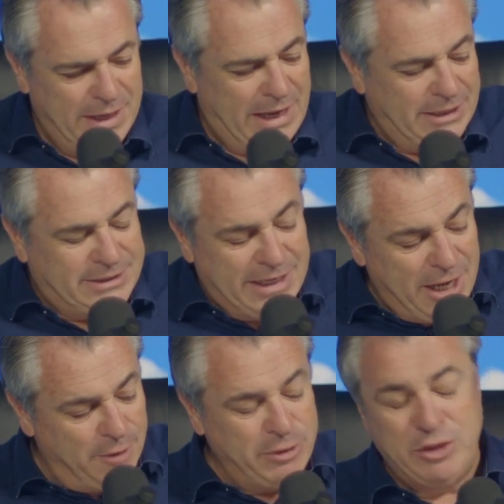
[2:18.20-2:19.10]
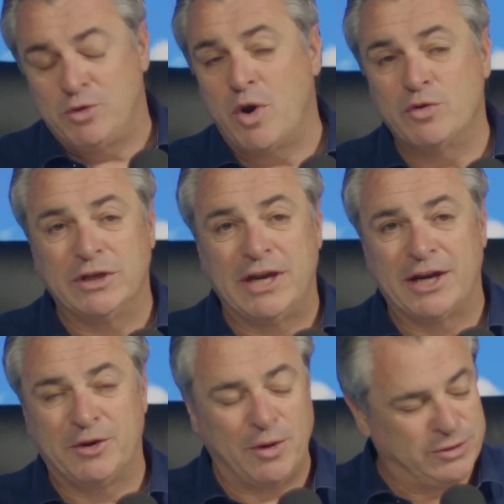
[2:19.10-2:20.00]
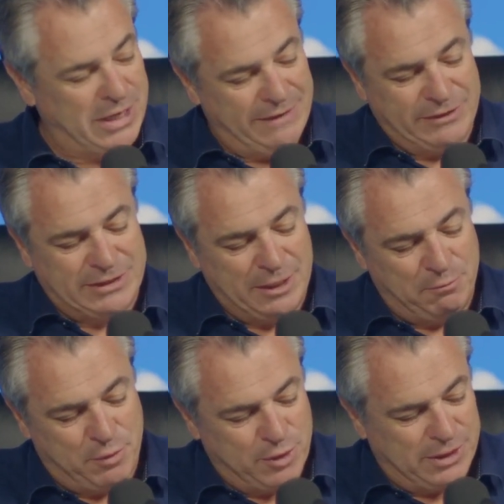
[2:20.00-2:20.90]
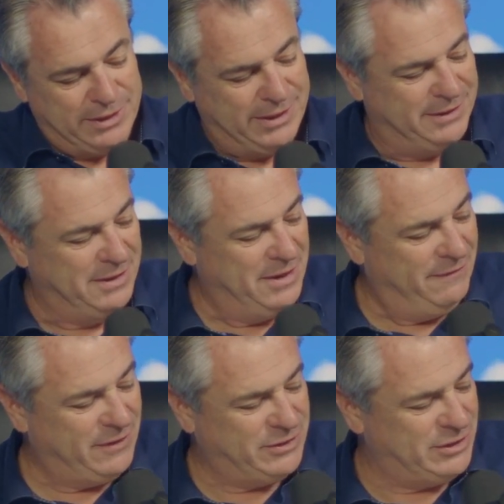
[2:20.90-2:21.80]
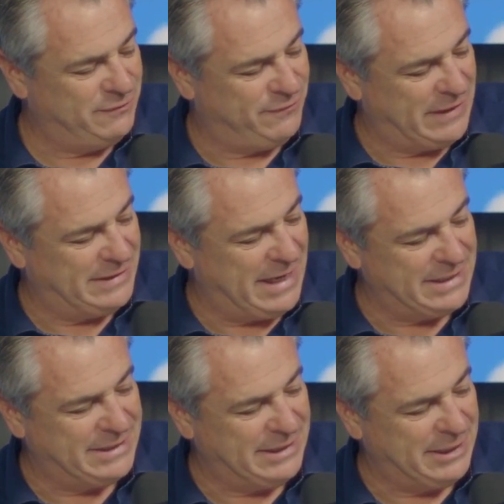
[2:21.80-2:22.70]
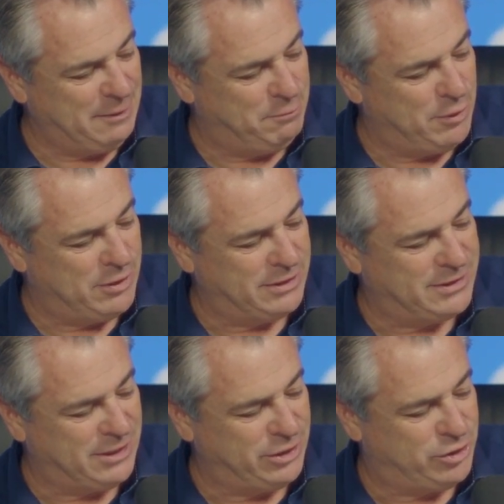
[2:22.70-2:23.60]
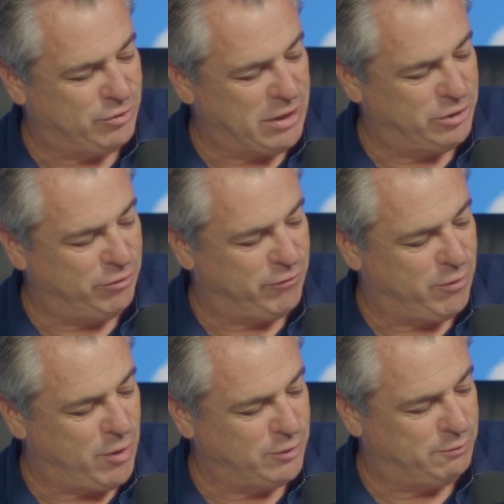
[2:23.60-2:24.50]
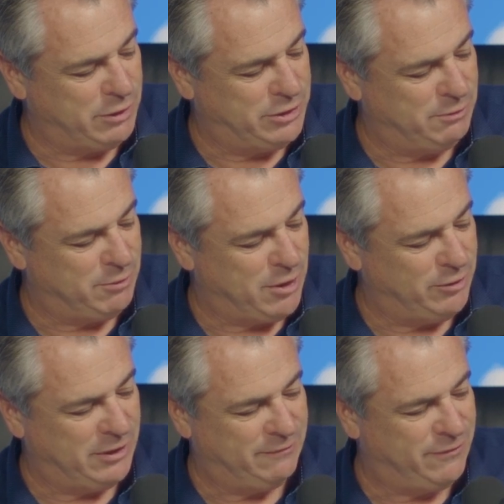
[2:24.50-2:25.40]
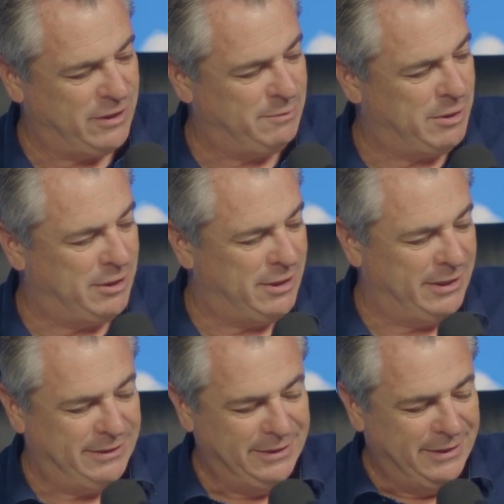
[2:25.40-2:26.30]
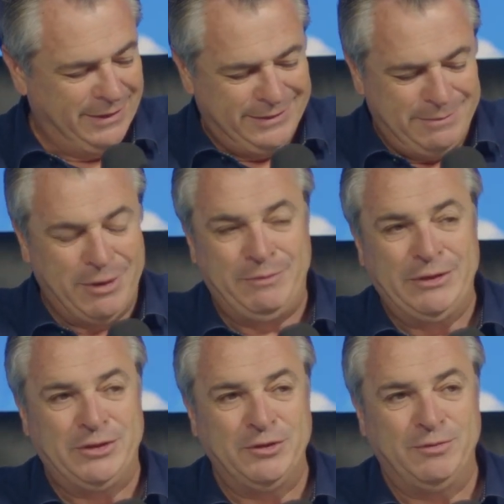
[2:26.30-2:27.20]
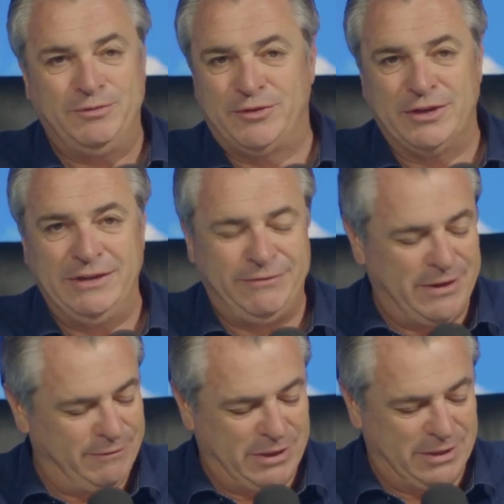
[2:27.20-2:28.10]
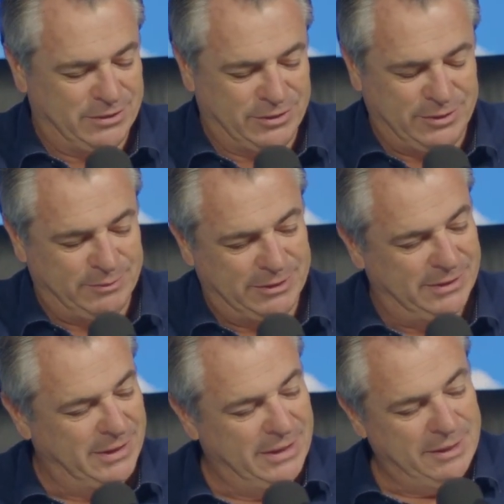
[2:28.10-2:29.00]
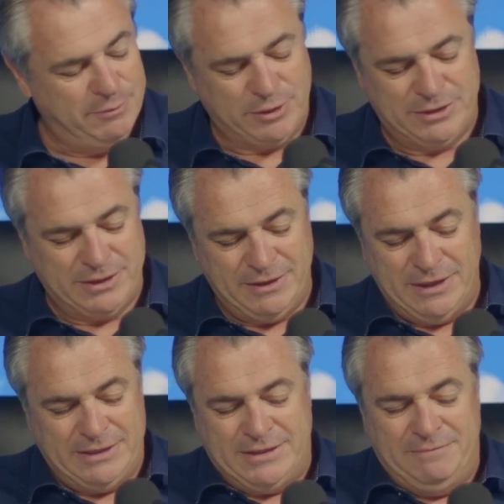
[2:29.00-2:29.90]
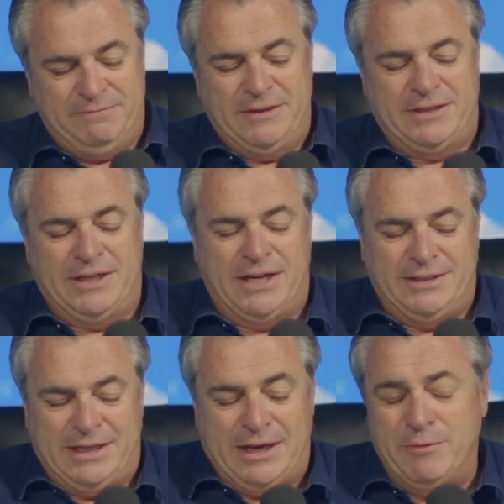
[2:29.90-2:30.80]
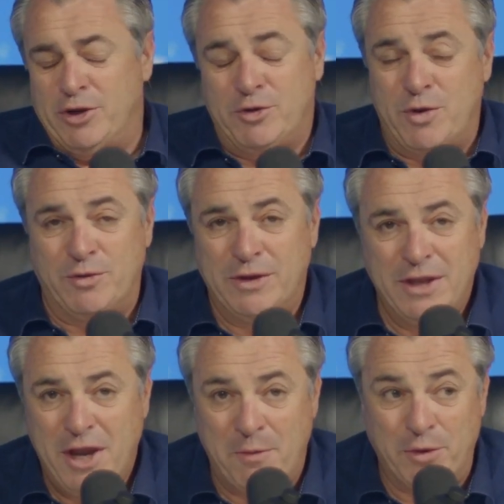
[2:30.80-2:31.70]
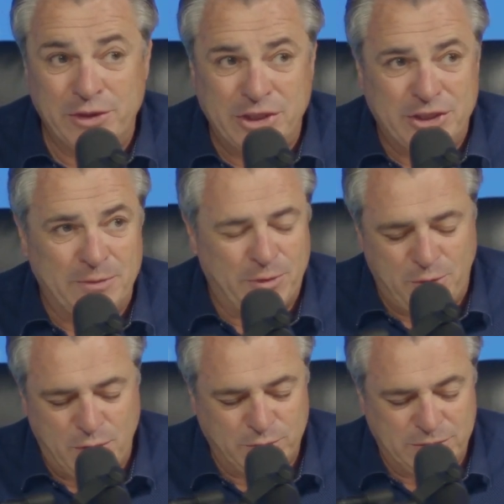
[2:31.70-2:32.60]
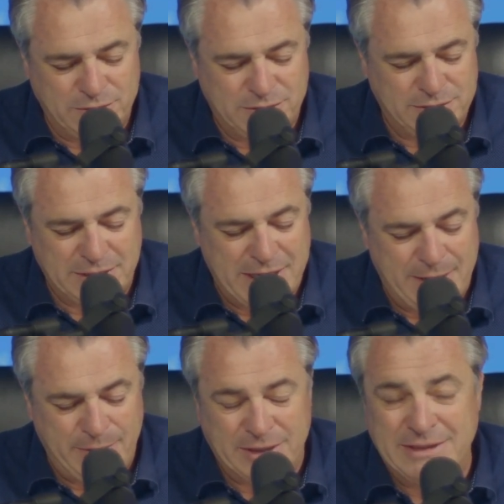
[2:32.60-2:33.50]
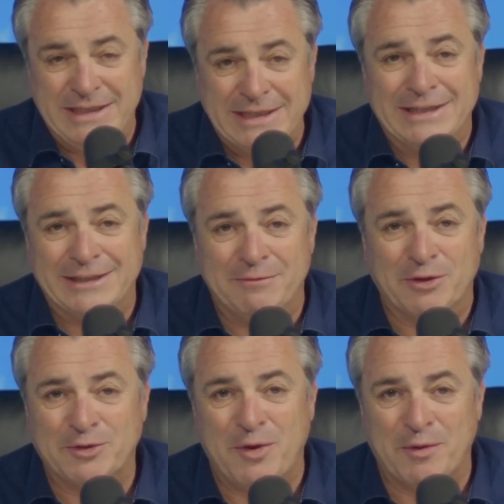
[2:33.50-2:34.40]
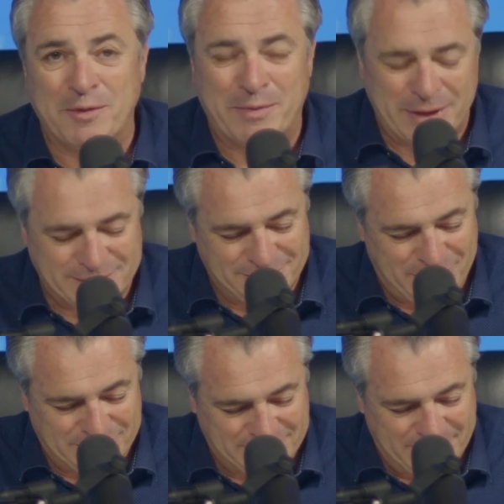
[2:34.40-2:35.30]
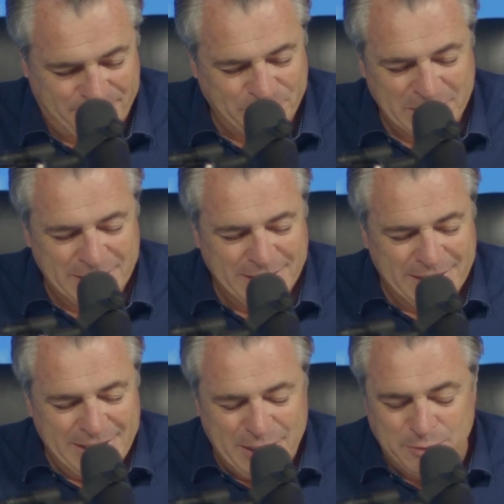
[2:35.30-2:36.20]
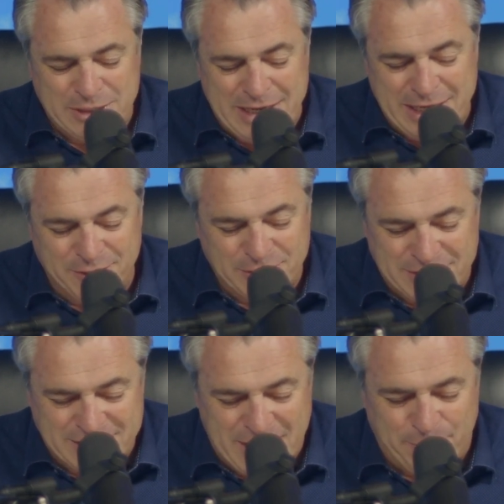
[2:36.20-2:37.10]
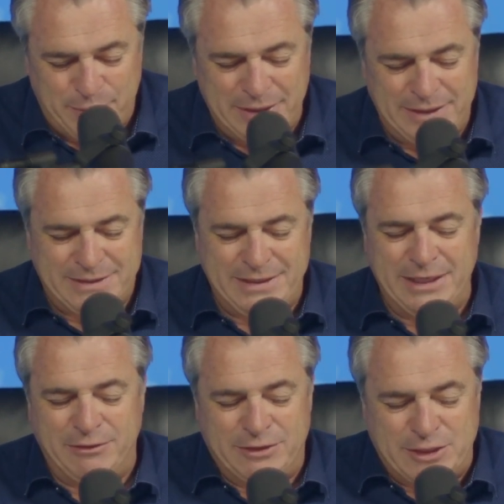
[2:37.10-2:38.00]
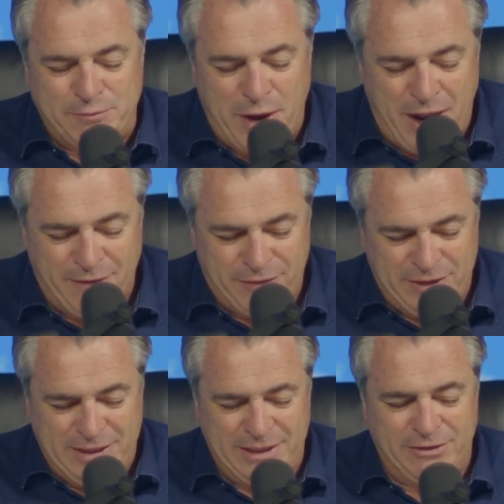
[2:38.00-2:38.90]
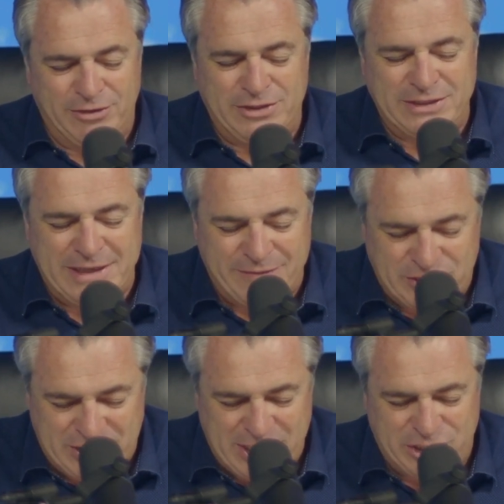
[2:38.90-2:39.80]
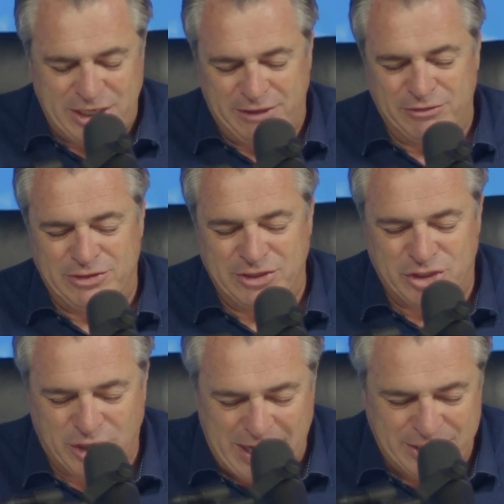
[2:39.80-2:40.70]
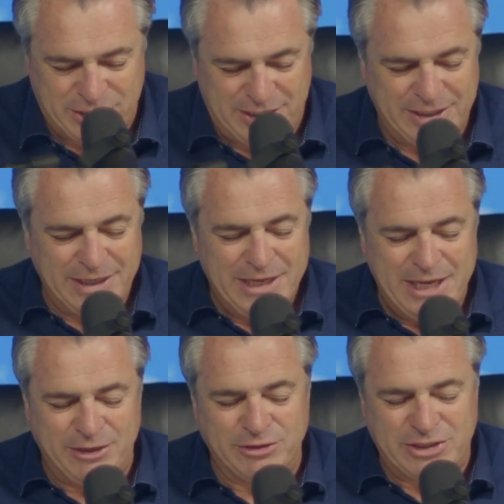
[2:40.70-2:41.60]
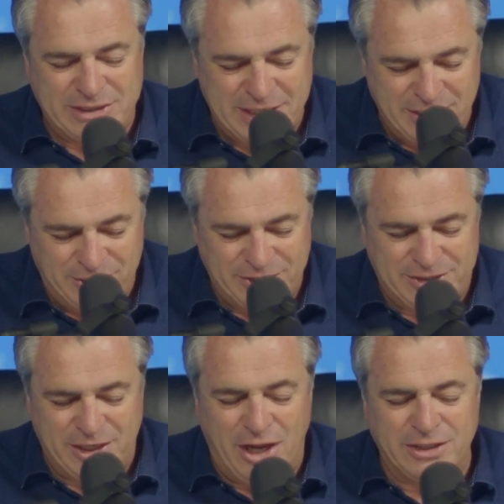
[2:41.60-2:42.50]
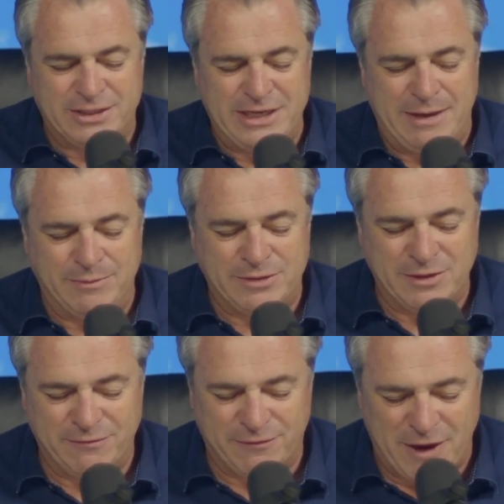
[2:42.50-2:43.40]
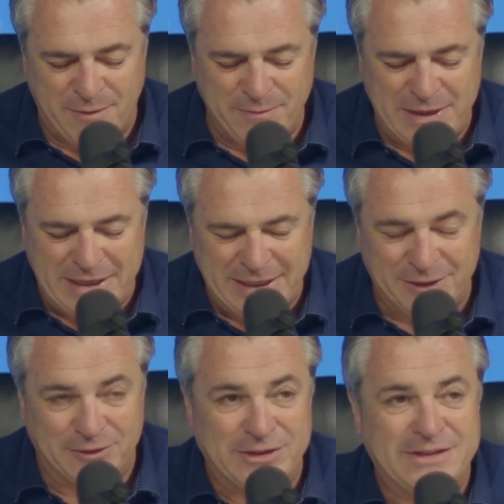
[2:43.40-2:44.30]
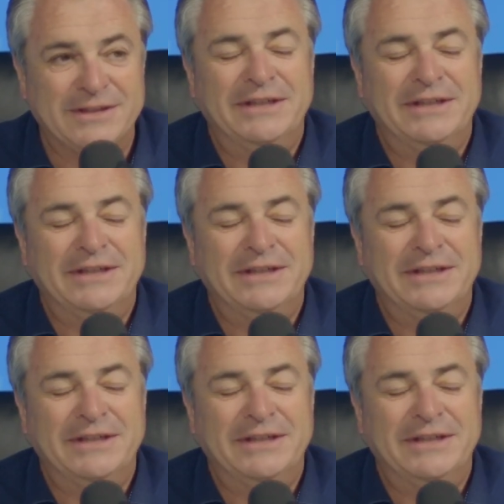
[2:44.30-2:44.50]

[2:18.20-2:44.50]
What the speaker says: And today I'll be quoting a lot of quotes. I have this little booklet here. There's this fantastic little book. It's called The Treasure Quotes by Jim Rohn. You can find them online. They might be $2, $3, $5 or something, but it's a godsend. I'm going to quote a bunch of Jim quotes today because he is the most quotable person of all time. He would say, ignorance is not bliss. Ignorance is poverty. Ignorance is devastation. Ignorance is tragedy. Ignorance is illness. It all stems from ignorance.